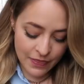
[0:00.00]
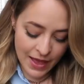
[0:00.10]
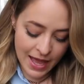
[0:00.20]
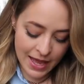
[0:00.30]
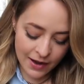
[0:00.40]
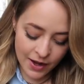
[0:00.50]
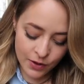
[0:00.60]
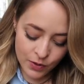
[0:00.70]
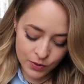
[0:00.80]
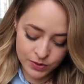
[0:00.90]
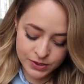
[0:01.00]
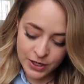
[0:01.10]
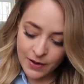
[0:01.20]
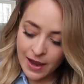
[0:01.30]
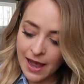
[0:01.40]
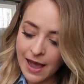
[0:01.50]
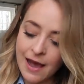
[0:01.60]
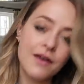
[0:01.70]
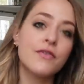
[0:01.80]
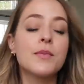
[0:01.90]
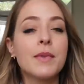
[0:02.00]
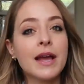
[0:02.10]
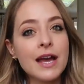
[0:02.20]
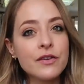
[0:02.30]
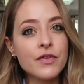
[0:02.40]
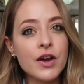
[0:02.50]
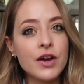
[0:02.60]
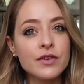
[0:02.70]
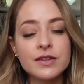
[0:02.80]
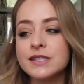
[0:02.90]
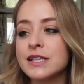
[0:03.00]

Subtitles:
And then I also have my headphones.